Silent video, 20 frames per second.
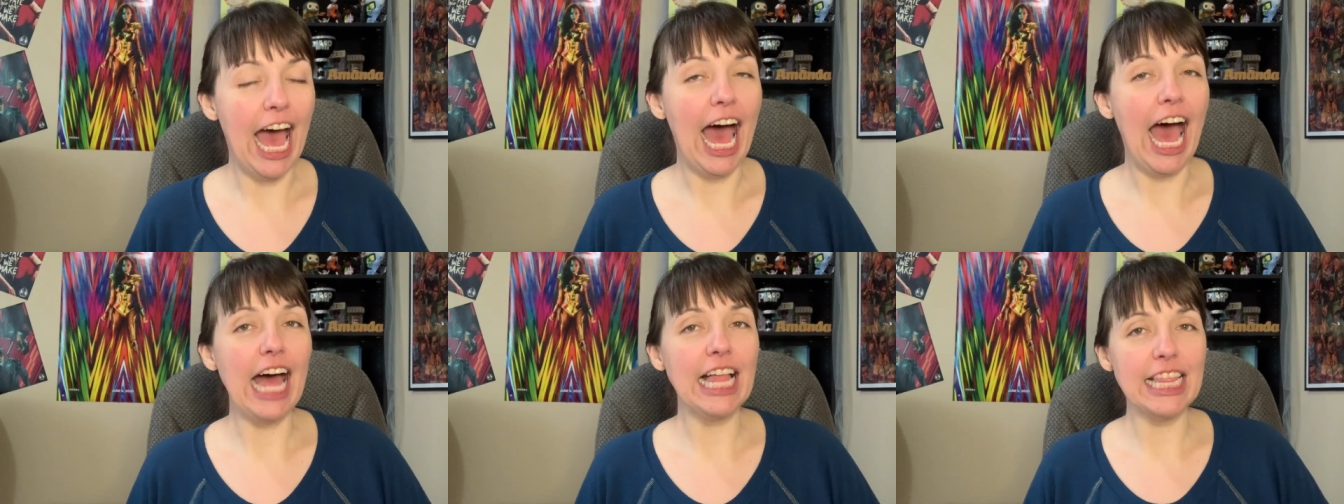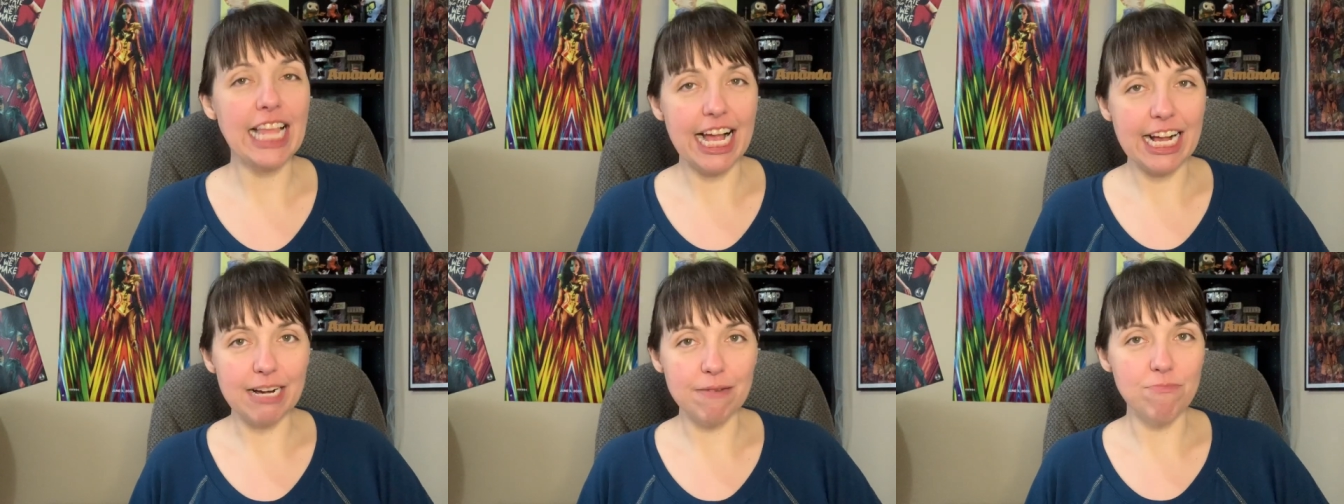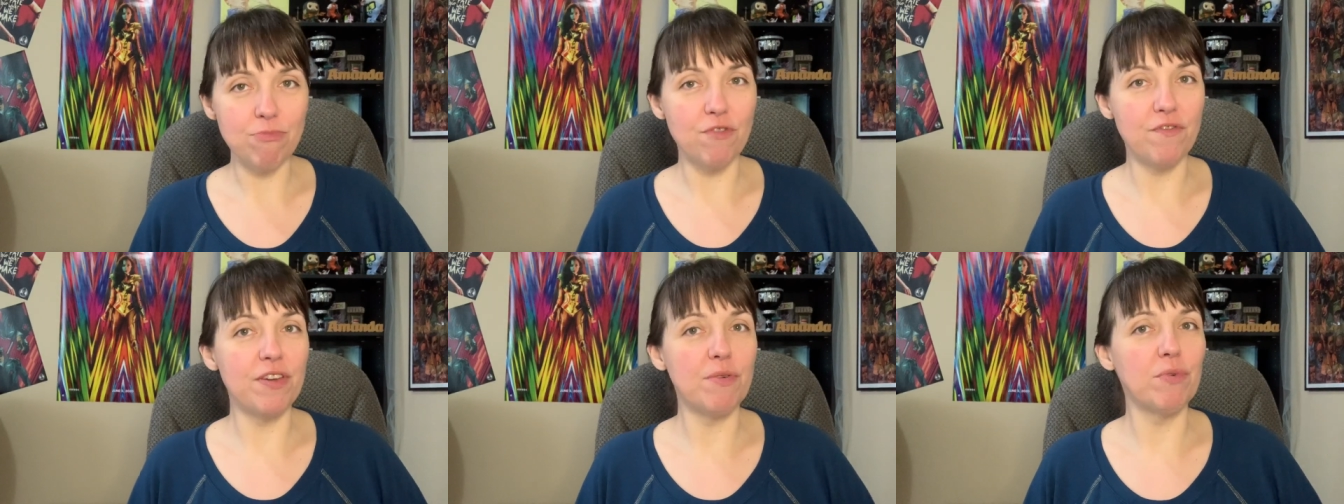I like a
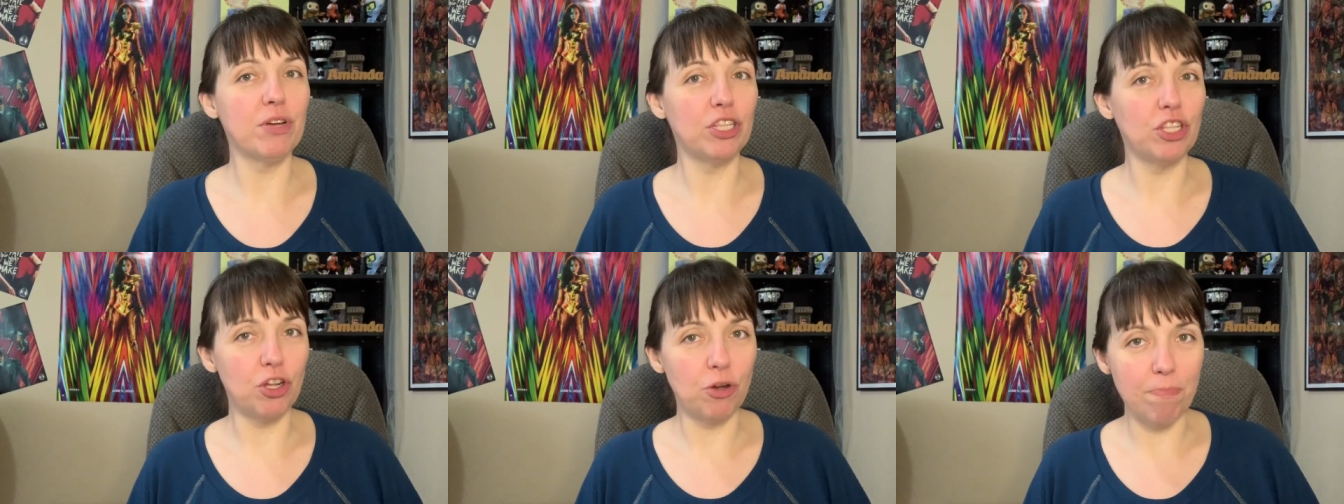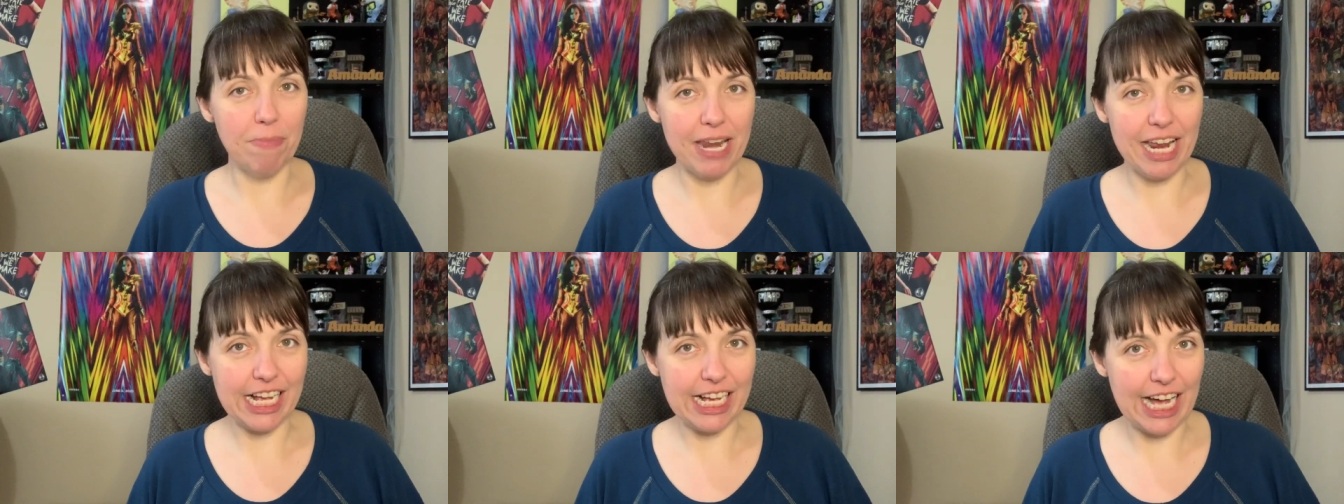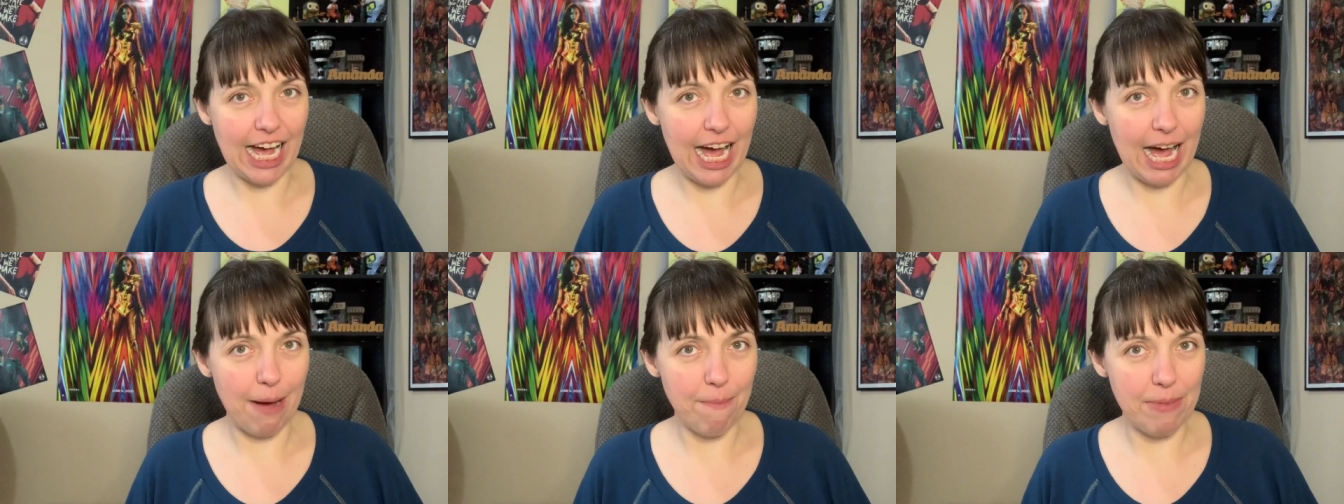movie with a little bit of
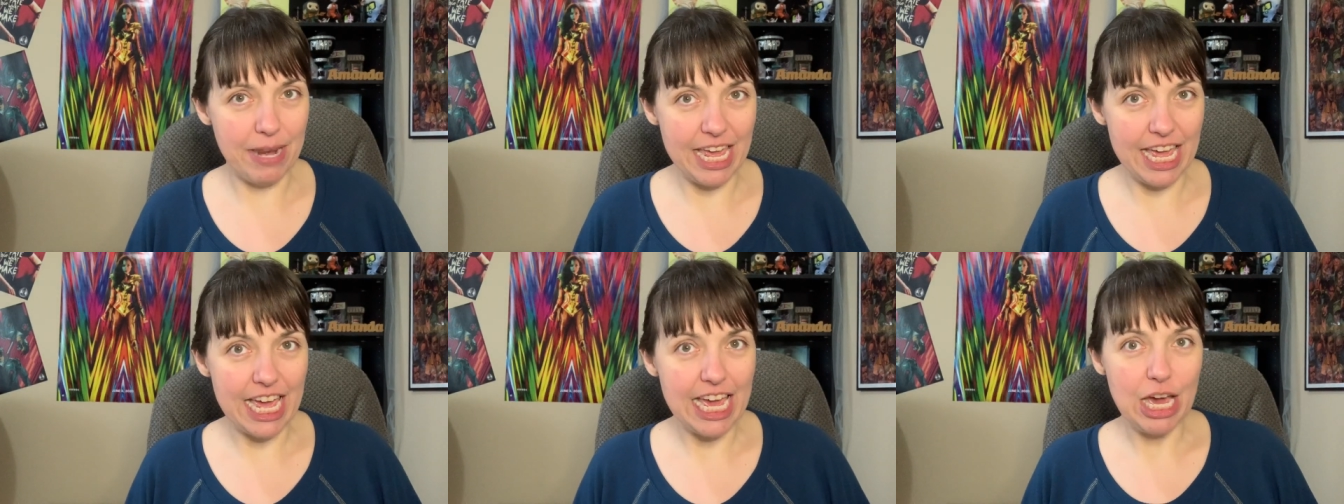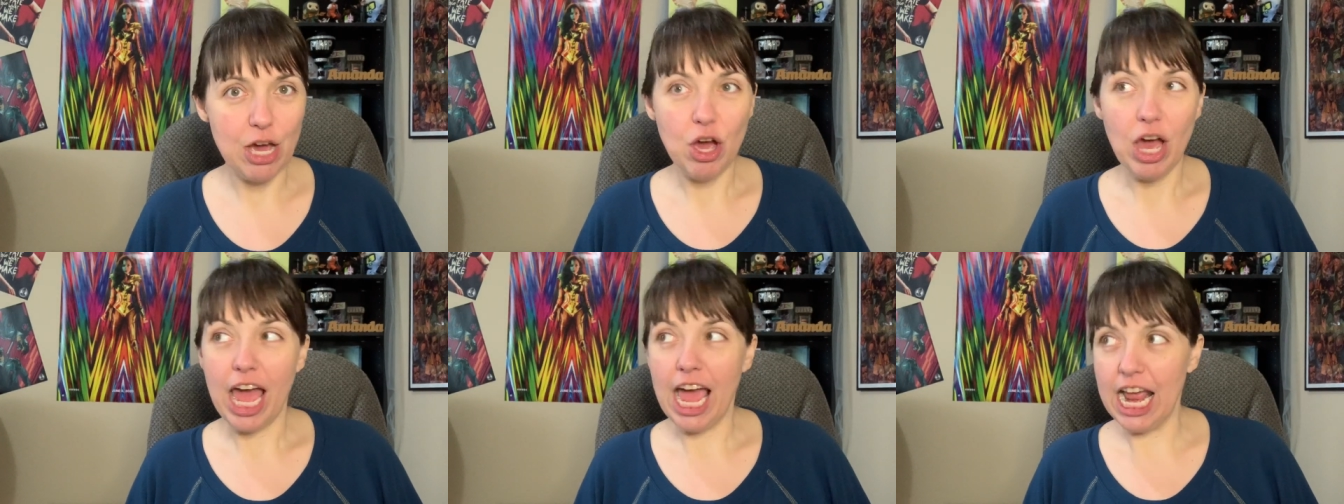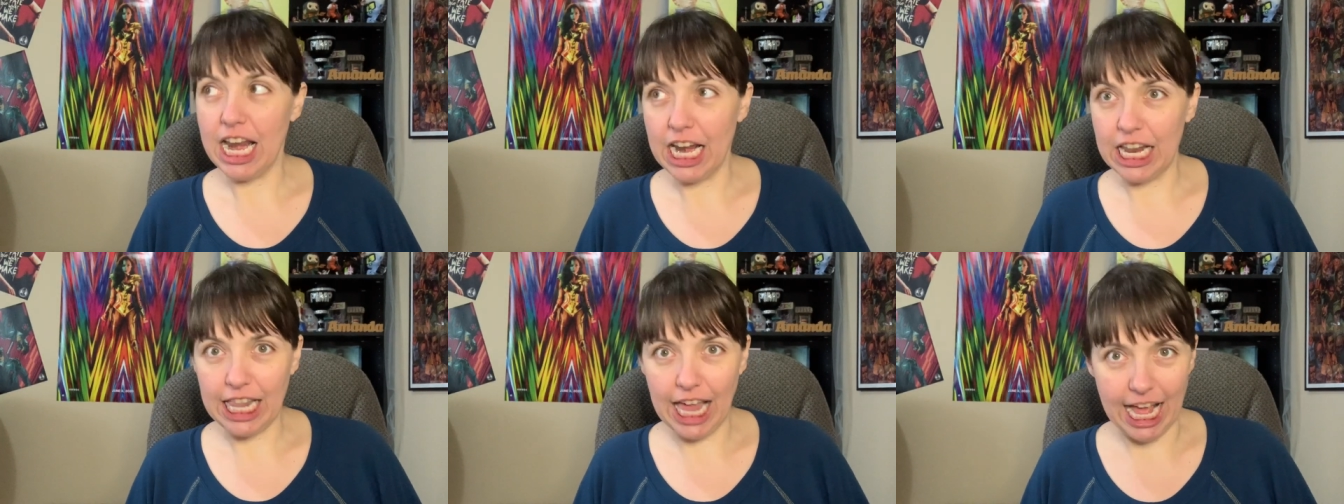comedy
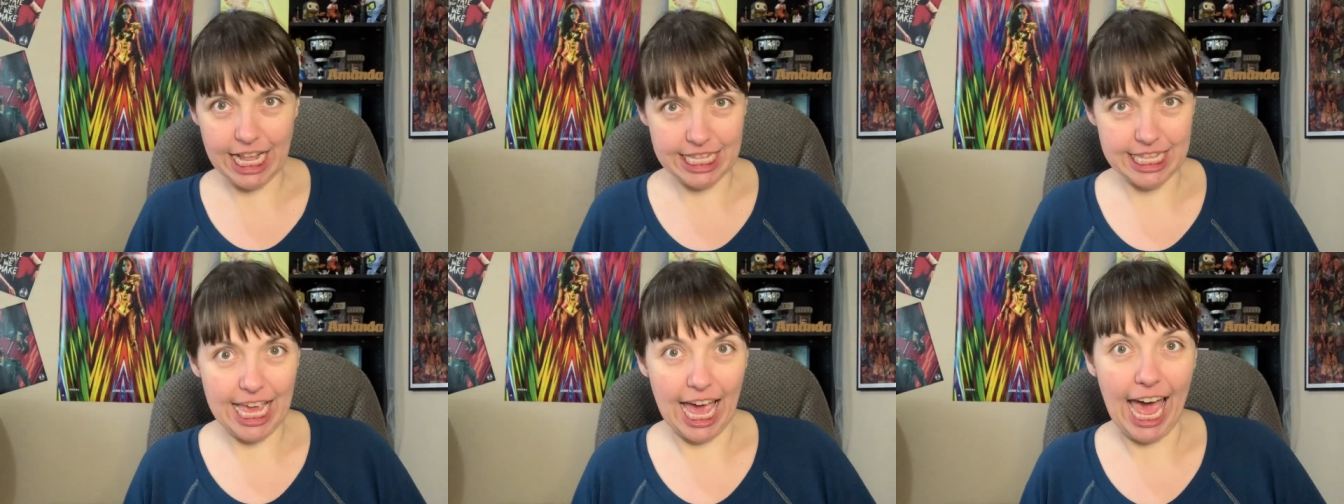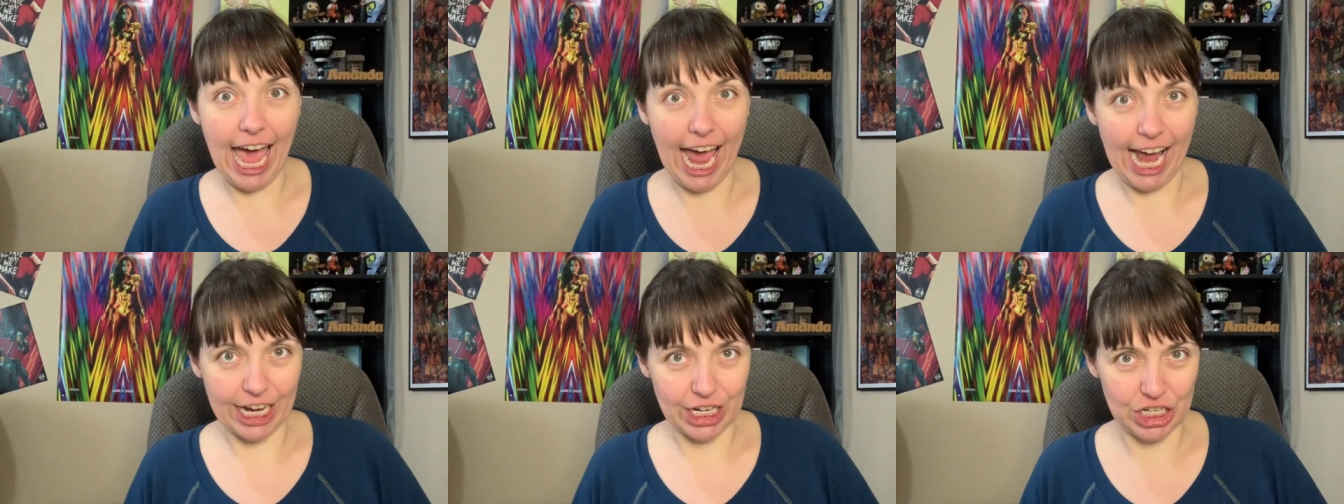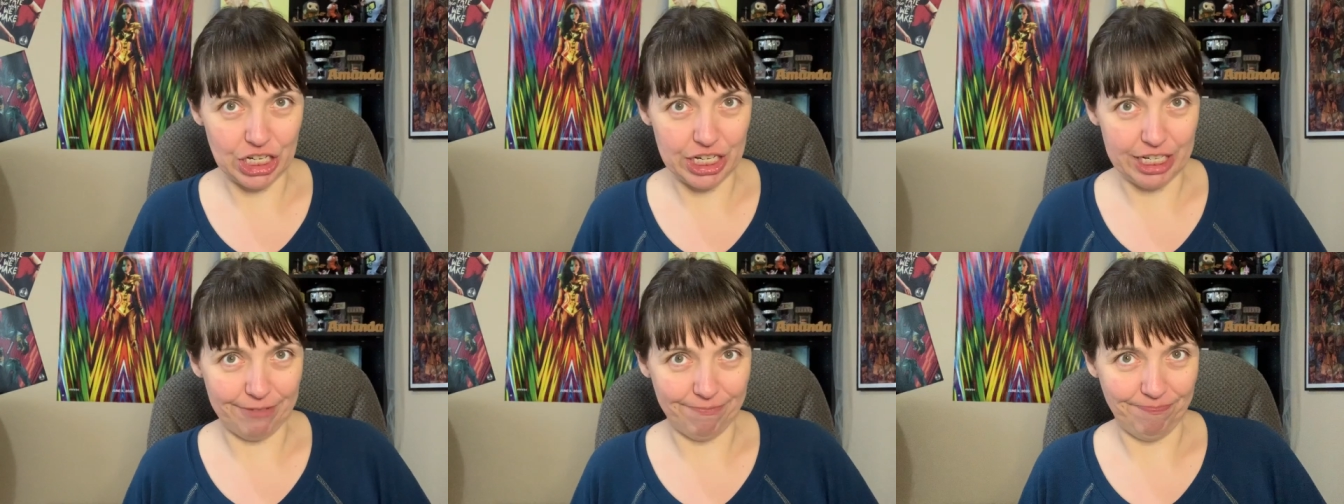and lots of
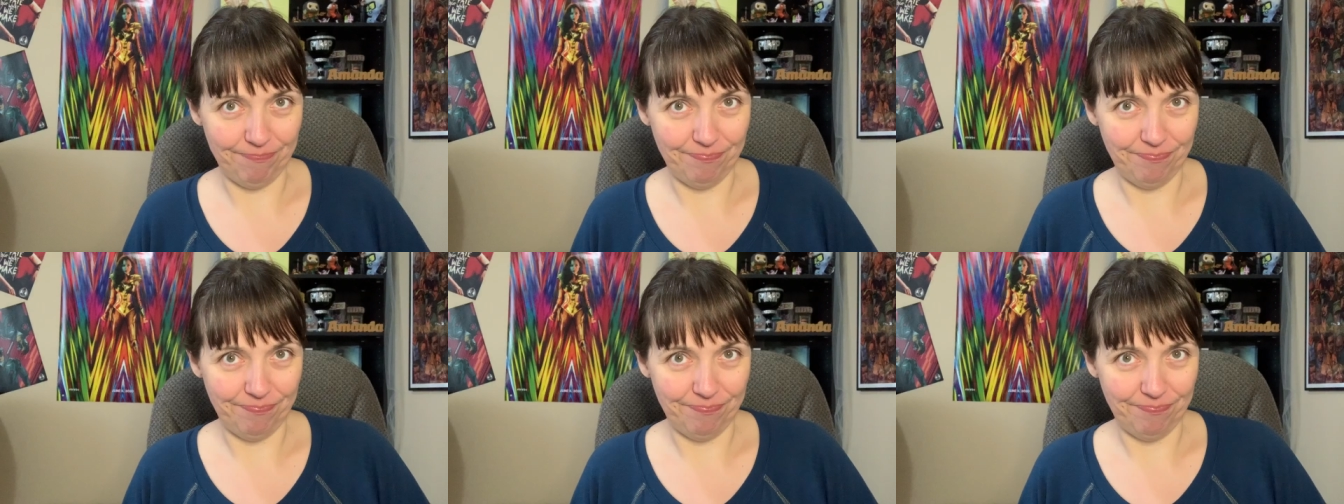action.